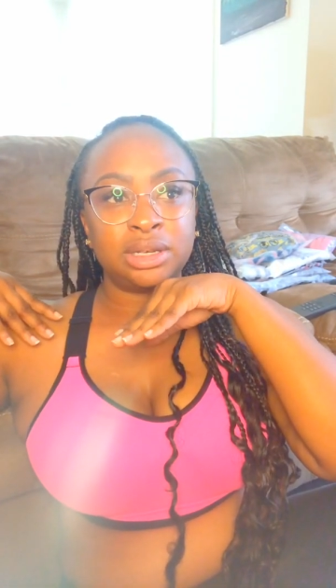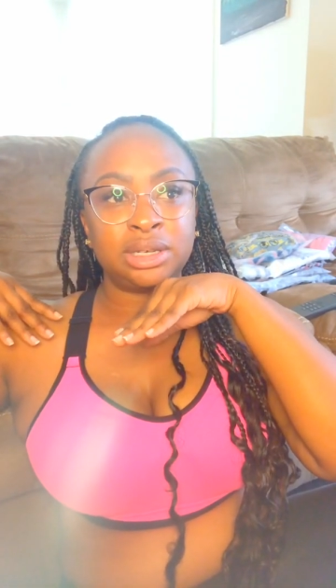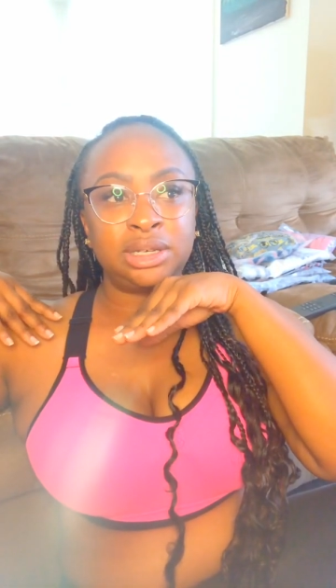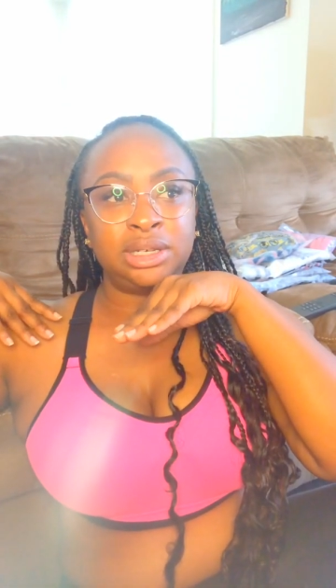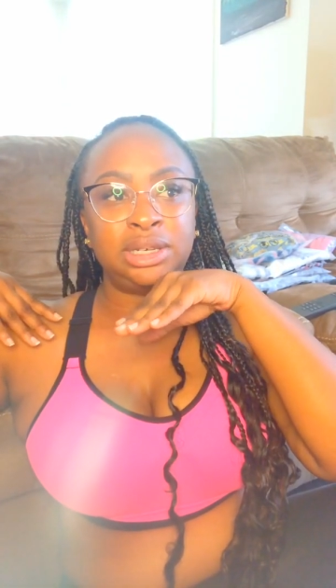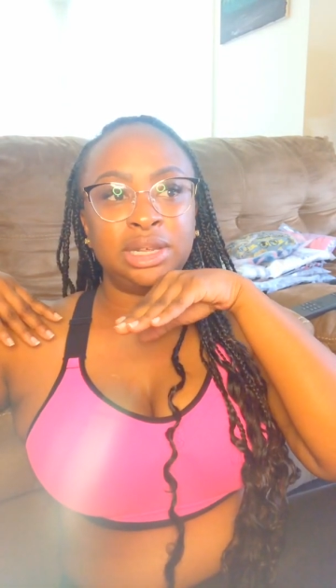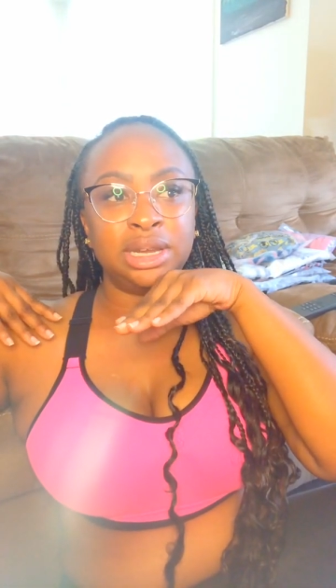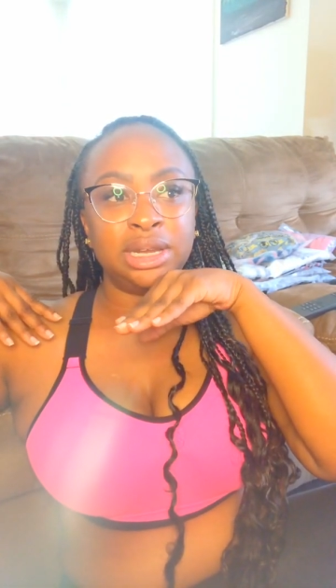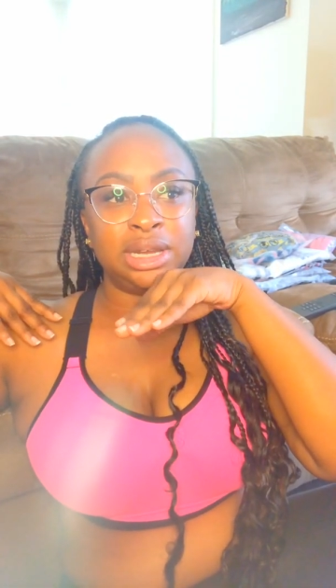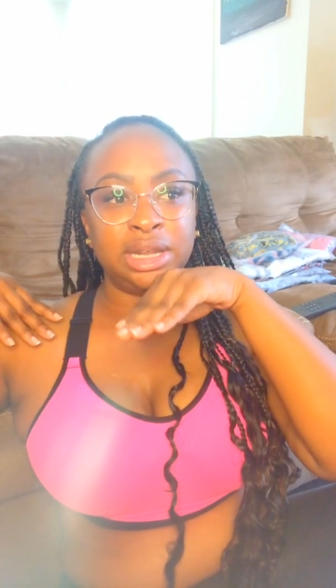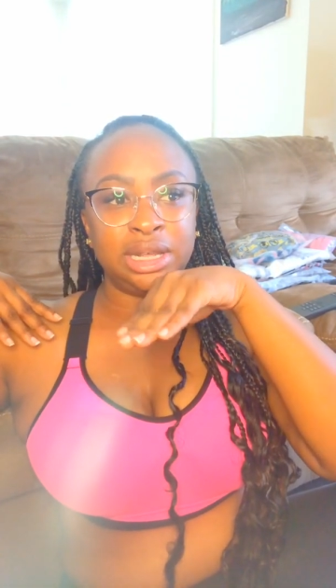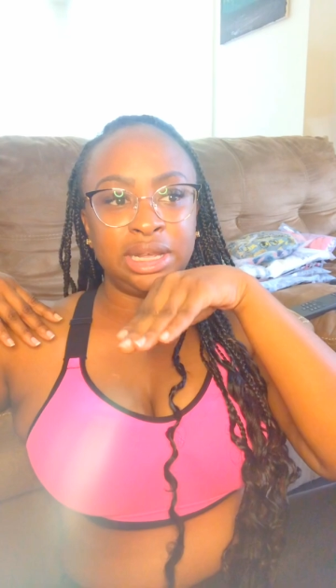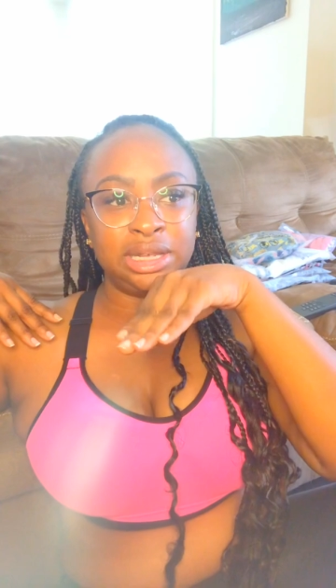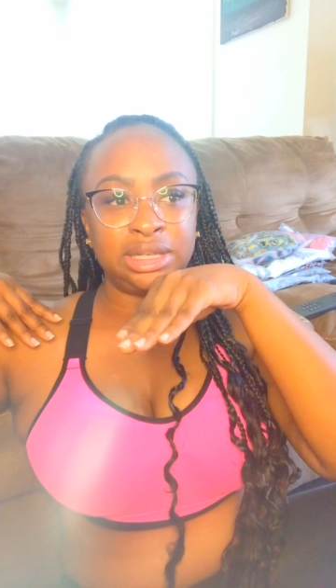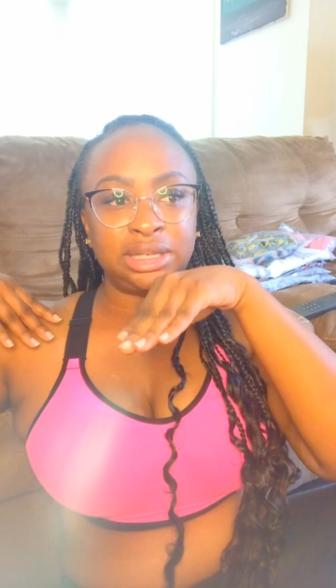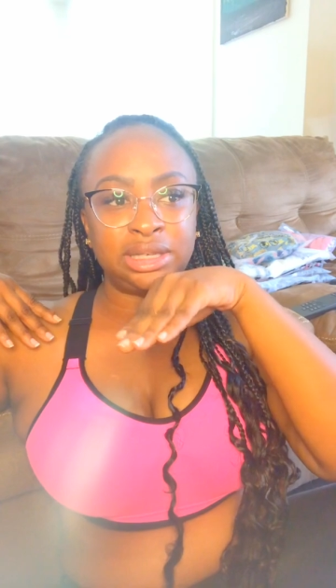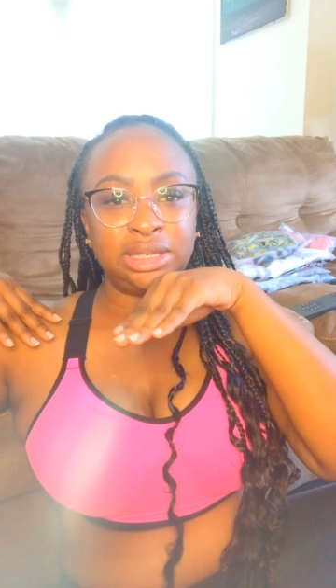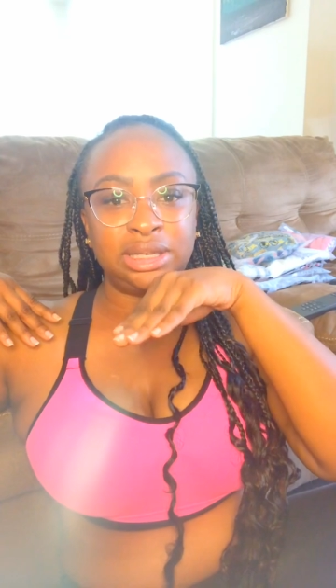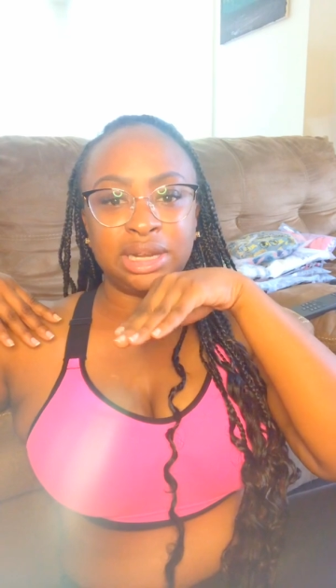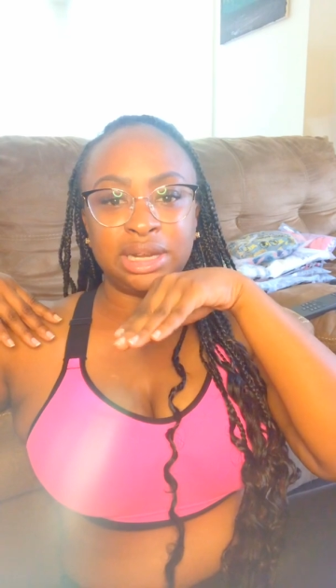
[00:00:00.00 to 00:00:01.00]

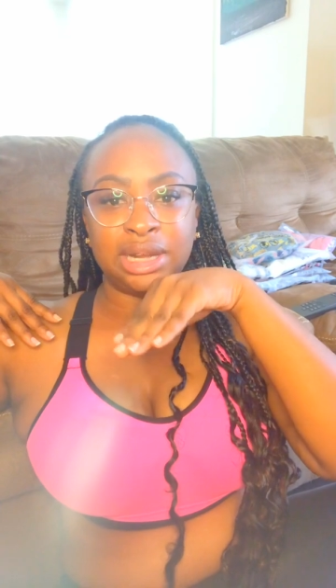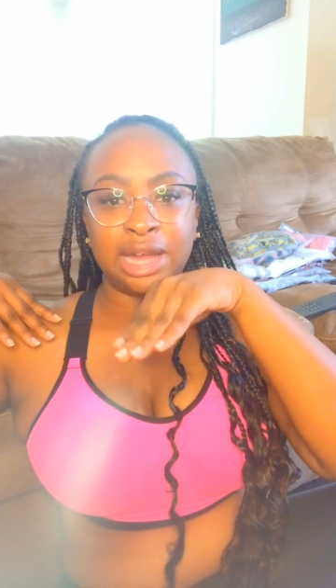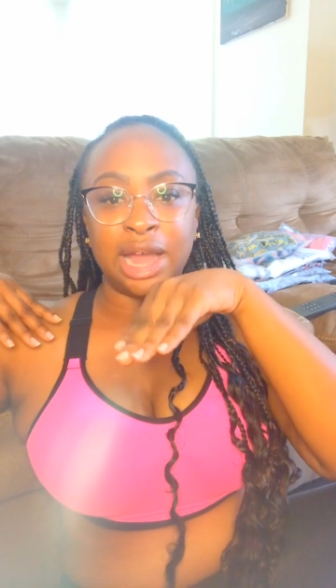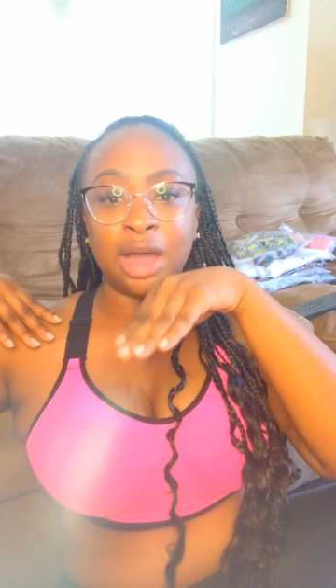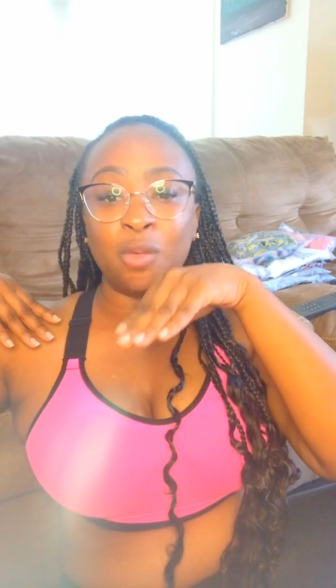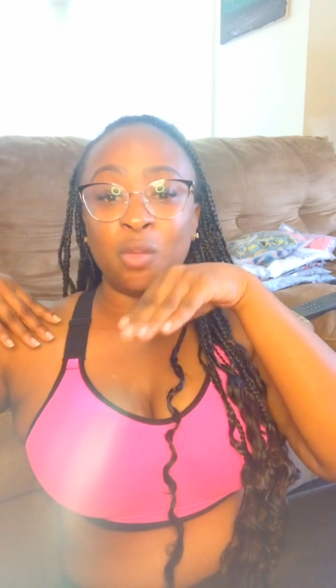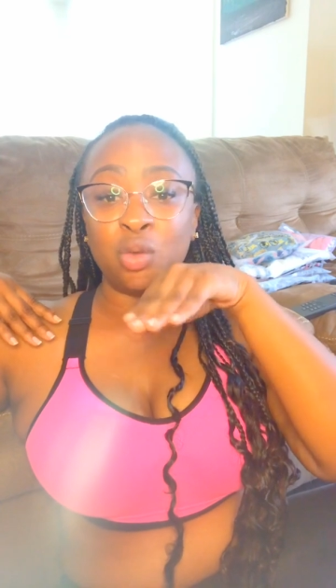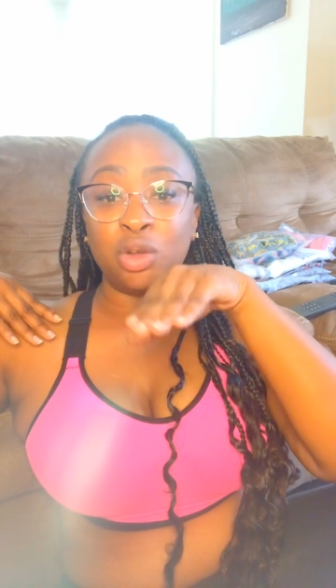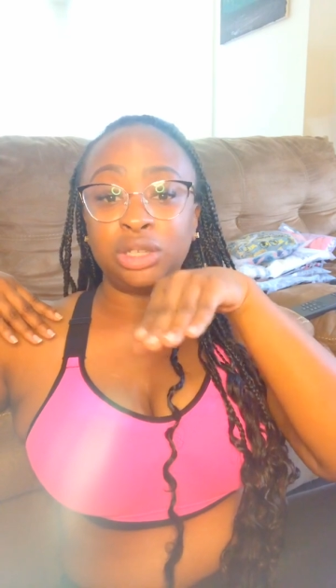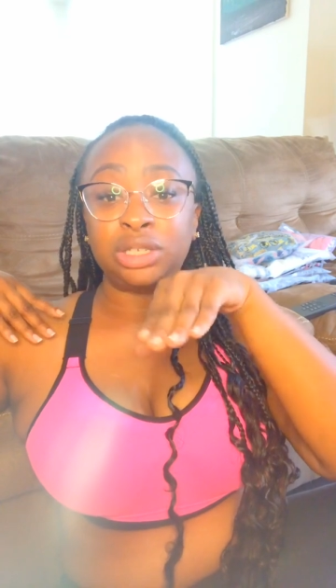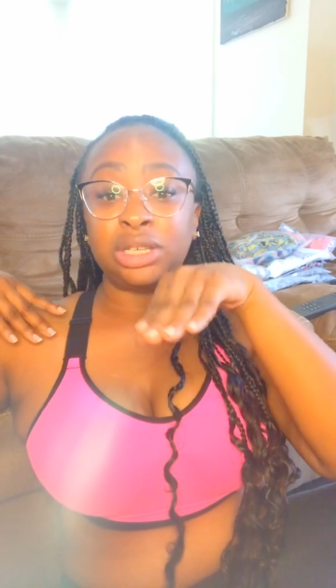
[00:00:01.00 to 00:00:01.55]
Denise did not want